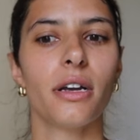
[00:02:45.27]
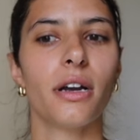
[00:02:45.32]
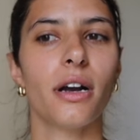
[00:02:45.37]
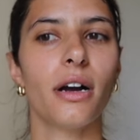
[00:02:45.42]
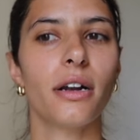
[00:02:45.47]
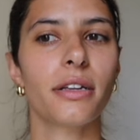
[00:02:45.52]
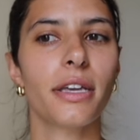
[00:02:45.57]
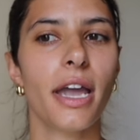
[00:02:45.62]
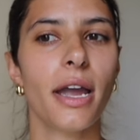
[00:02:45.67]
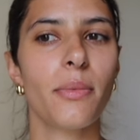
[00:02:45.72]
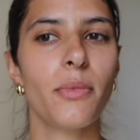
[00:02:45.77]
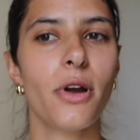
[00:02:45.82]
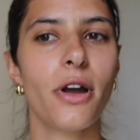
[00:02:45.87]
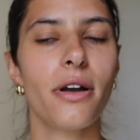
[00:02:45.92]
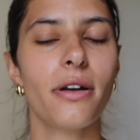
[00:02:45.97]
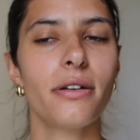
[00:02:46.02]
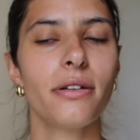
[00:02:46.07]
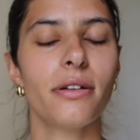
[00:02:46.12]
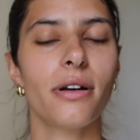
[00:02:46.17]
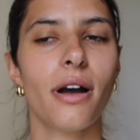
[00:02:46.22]
on
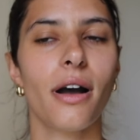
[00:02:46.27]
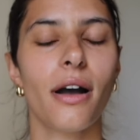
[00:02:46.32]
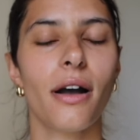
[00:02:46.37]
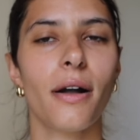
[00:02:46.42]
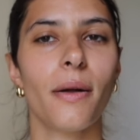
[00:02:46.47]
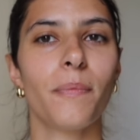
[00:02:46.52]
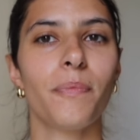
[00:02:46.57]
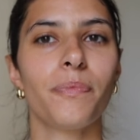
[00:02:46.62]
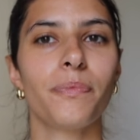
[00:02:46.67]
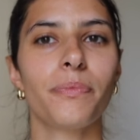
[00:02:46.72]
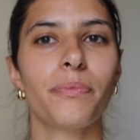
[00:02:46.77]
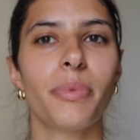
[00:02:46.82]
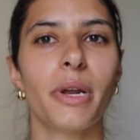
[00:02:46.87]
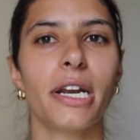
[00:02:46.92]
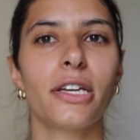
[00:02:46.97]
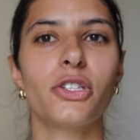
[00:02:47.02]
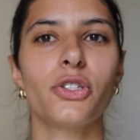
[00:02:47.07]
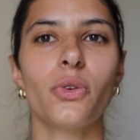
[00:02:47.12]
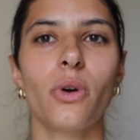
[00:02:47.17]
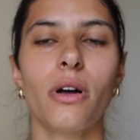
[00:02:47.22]
camera, but
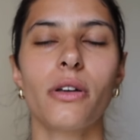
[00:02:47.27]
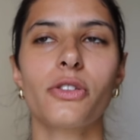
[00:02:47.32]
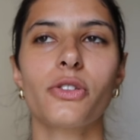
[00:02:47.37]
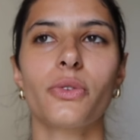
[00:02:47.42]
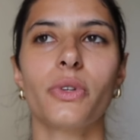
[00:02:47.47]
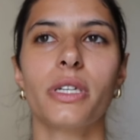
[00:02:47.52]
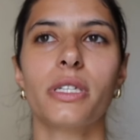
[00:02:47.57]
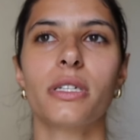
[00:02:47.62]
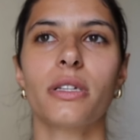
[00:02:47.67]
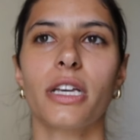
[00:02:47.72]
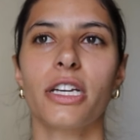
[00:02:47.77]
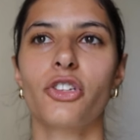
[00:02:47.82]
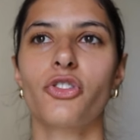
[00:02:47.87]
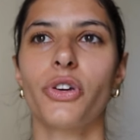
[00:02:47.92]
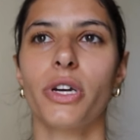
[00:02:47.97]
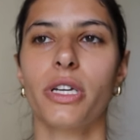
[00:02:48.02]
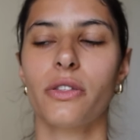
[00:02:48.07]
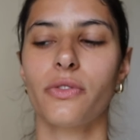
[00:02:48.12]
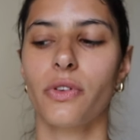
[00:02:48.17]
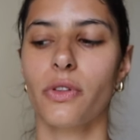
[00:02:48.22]
I do also need to like
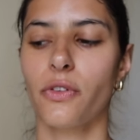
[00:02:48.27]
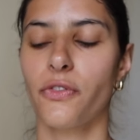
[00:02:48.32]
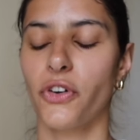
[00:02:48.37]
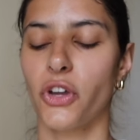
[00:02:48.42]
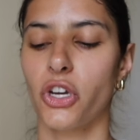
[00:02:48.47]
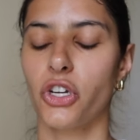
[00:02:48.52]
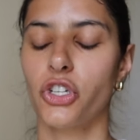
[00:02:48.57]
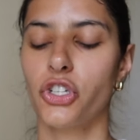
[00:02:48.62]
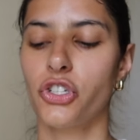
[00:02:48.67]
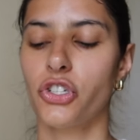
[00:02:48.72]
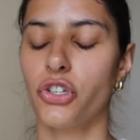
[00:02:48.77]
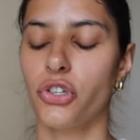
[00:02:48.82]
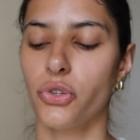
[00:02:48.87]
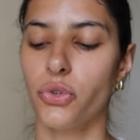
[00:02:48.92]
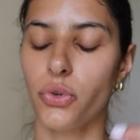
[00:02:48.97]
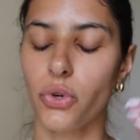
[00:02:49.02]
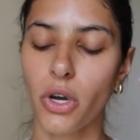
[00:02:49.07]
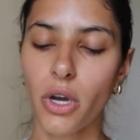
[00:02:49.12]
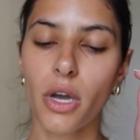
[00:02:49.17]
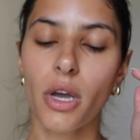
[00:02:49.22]
transfer the footage
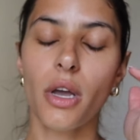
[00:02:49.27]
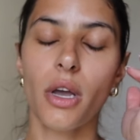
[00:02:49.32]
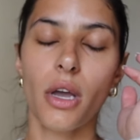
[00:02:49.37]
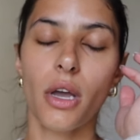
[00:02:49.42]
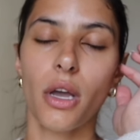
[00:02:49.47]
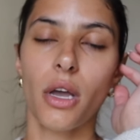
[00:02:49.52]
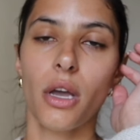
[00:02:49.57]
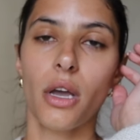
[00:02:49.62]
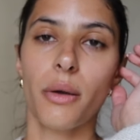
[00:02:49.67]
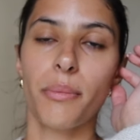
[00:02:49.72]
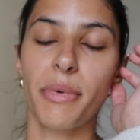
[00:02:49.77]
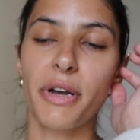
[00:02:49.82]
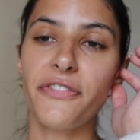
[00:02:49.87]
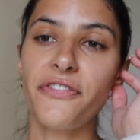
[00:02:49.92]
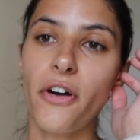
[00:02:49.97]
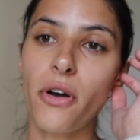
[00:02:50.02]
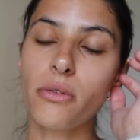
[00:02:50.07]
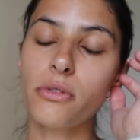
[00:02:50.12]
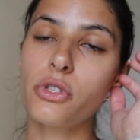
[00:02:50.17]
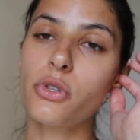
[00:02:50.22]
to my
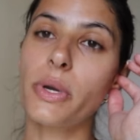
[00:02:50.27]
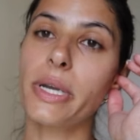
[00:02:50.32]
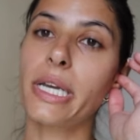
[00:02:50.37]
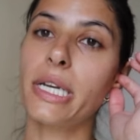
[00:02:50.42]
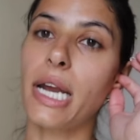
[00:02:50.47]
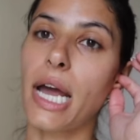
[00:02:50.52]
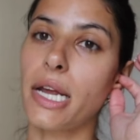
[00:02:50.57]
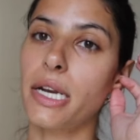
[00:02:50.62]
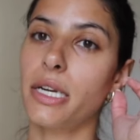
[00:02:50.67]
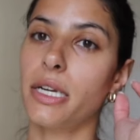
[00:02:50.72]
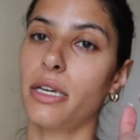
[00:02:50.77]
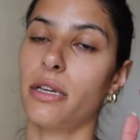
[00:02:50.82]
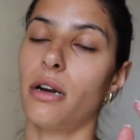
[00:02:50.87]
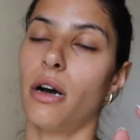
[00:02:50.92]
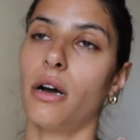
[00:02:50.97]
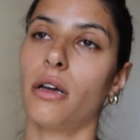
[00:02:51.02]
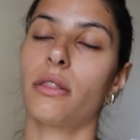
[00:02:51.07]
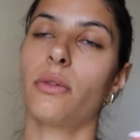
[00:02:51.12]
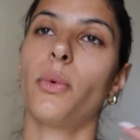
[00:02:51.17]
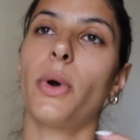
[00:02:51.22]
phone so I can edit it
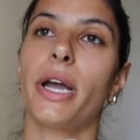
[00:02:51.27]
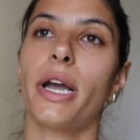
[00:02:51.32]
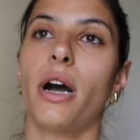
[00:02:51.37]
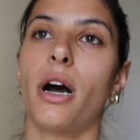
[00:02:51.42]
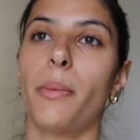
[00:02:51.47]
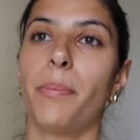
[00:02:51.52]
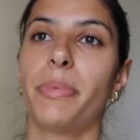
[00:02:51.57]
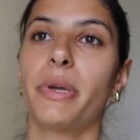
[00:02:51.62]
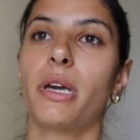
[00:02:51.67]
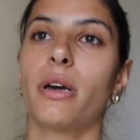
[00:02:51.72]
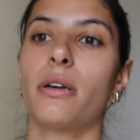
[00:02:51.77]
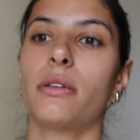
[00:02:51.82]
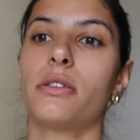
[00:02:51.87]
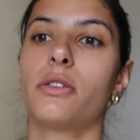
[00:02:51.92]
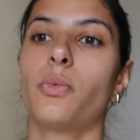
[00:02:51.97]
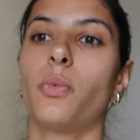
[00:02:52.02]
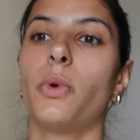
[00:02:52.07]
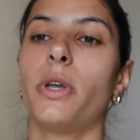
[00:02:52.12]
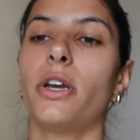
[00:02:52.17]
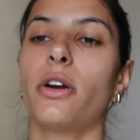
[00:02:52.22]
on the way up
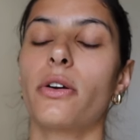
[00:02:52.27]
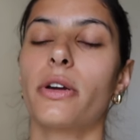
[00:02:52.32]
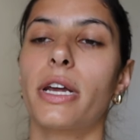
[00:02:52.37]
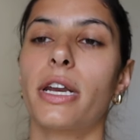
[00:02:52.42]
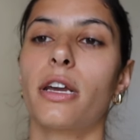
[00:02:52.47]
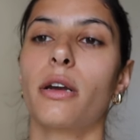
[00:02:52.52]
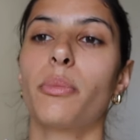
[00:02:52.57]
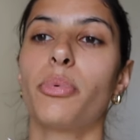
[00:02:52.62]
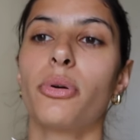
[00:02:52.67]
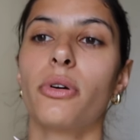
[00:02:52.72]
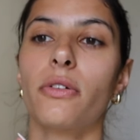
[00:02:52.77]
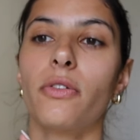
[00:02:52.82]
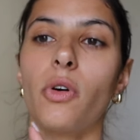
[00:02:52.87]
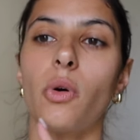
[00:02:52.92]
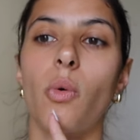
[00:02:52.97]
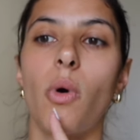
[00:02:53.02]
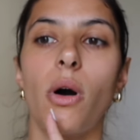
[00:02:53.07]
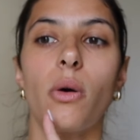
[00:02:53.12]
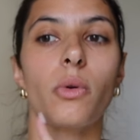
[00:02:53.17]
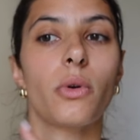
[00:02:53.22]
because we are getting approval
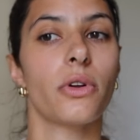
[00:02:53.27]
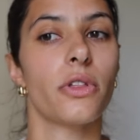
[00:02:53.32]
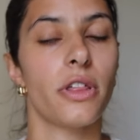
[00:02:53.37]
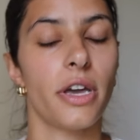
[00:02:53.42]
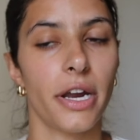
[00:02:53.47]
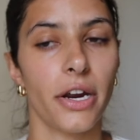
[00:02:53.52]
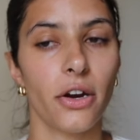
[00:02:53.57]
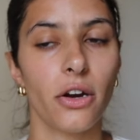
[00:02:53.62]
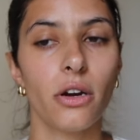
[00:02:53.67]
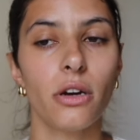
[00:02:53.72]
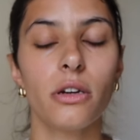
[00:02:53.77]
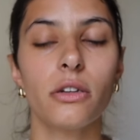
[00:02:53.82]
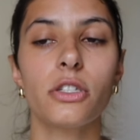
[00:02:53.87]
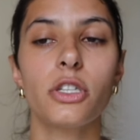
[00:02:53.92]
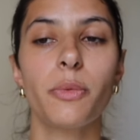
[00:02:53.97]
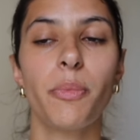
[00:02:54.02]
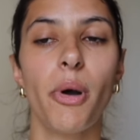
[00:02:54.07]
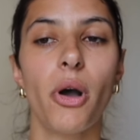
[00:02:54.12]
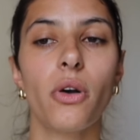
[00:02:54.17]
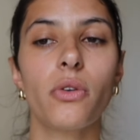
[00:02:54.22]
while we're there
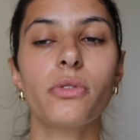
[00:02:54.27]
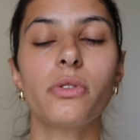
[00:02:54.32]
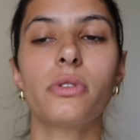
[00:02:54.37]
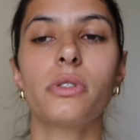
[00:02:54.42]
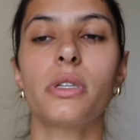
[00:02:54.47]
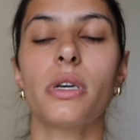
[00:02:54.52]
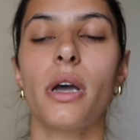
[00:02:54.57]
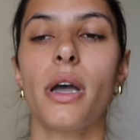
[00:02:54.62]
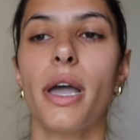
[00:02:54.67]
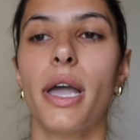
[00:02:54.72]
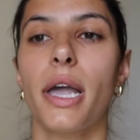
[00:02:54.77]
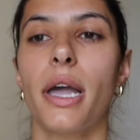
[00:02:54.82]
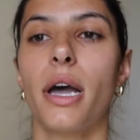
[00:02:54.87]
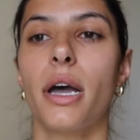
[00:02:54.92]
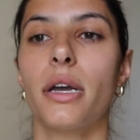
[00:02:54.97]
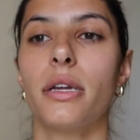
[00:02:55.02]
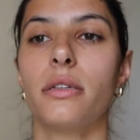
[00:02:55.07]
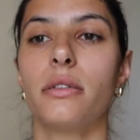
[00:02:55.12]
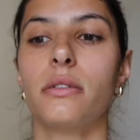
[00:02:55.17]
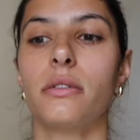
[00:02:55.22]
to post,
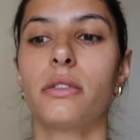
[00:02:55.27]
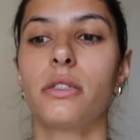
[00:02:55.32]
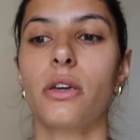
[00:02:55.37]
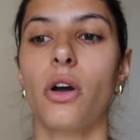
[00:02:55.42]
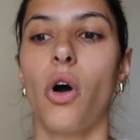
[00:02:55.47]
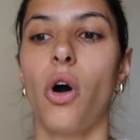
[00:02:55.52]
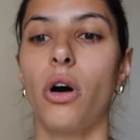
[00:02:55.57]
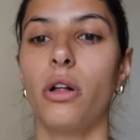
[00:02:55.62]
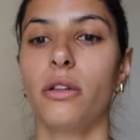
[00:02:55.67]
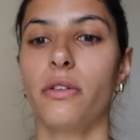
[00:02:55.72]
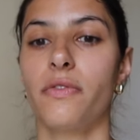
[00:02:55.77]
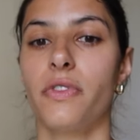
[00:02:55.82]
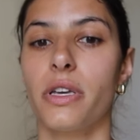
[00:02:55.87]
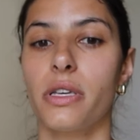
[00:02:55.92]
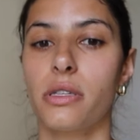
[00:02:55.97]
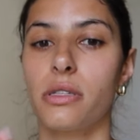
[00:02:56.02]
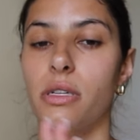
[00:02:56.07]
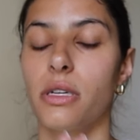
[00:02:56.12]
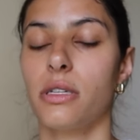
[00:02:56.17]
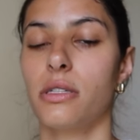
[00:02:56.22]
and all of
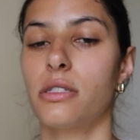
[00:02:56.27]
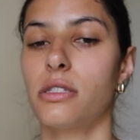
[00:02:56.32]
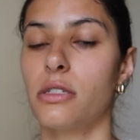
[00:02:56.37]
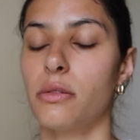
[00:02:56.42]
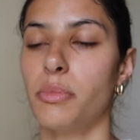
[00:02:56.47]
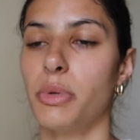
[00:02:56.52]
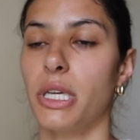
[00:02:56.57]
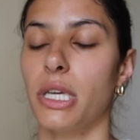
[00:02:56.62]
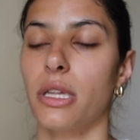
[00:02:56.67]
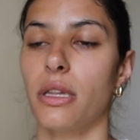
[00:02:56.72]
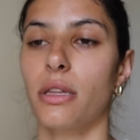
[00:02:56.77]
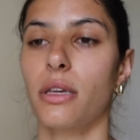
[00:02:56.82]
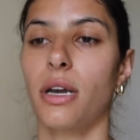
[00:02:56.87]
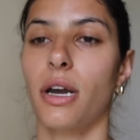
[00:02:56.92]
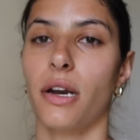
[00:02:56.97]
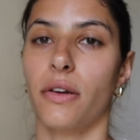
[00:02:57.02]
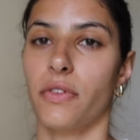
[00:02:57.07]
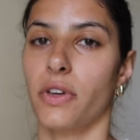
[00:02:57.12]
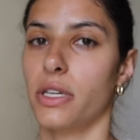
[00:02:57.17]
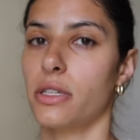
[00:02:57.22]
this needs to be
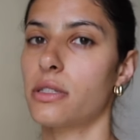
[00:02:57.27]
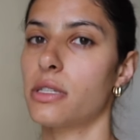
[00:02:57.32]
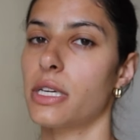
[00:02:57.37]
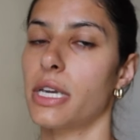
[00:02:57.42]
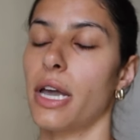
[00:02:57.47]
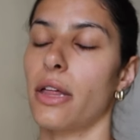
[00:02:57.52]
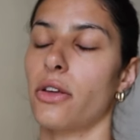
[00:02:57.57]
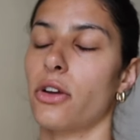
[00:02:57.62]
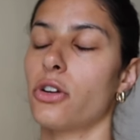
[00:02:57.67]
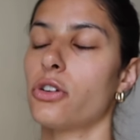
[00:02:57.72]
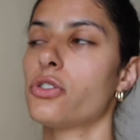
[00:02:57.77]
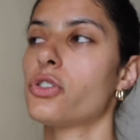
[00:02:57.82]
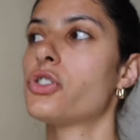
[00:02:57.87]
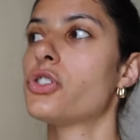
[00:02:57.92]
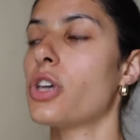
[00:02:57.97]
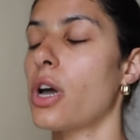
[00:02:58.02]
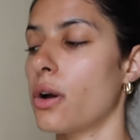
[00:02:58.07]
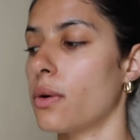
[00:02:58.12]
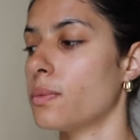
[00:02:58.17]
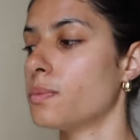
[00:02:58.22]
kind of like together.
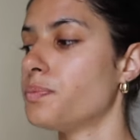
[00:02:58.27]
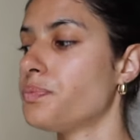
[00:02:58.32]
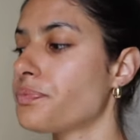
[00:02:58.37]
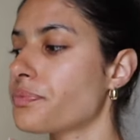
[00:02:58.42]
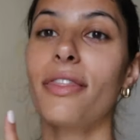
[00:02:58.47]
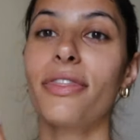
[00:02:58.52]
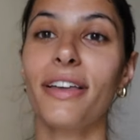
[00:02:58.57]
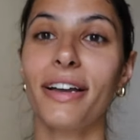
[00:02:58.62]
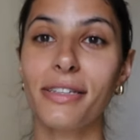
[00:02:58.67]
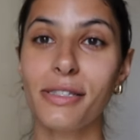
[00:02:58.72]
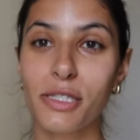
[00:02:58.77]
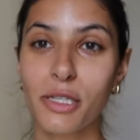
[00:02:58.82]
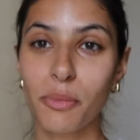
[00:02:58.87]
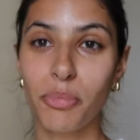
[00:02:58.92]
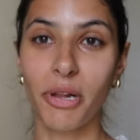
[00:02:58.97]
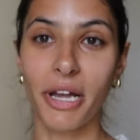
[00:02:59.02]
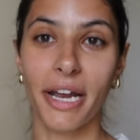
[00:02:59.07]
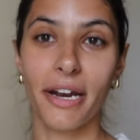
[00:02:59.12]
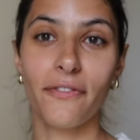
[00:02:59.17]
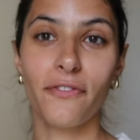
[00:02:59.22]
So that's the
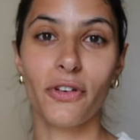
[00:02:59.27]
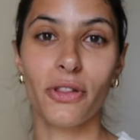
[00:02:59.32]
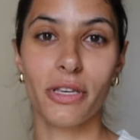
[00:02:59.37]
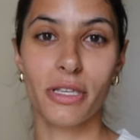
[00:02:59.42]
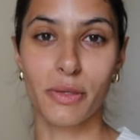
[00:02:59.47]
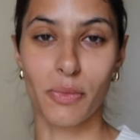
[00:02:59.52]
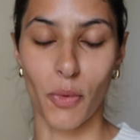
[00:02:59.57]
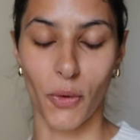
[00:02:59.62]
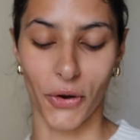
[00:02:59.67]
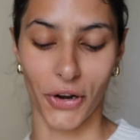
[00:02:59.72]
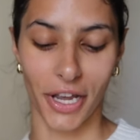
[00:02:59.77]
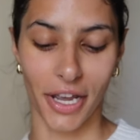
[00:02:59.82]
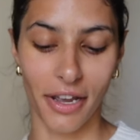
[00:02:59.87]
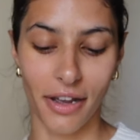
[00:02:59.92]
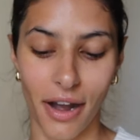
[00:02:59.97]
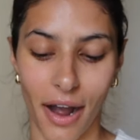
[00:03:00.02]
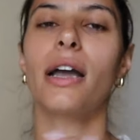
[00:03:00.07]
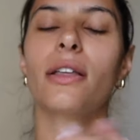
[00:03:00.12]
plan for this morning.